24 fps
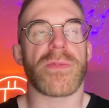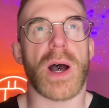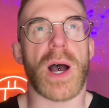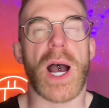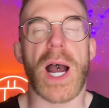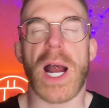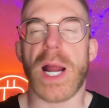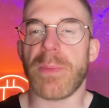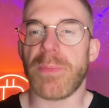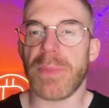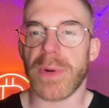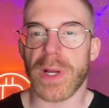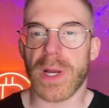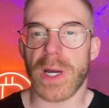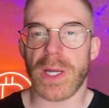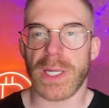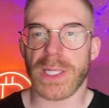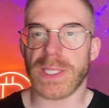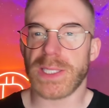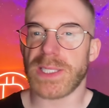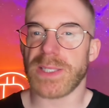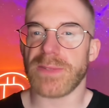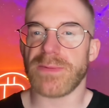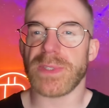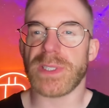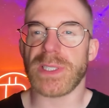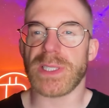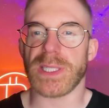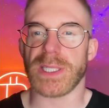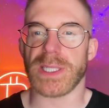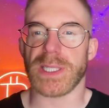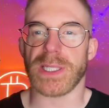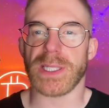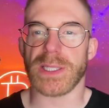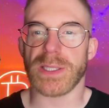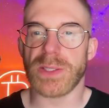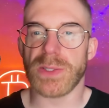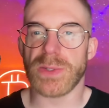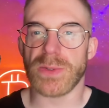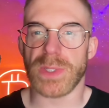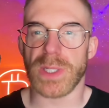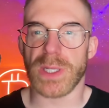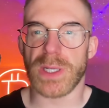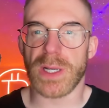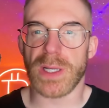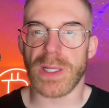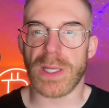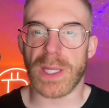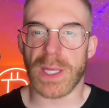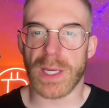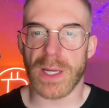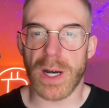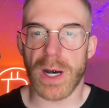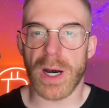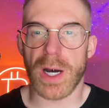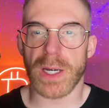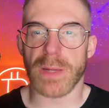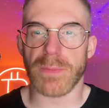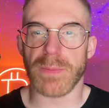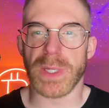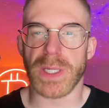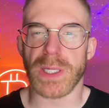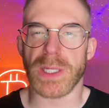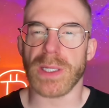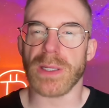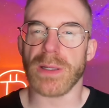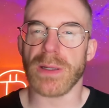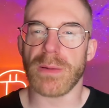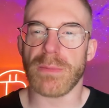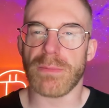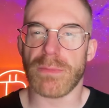hyperconnectivity into the economy,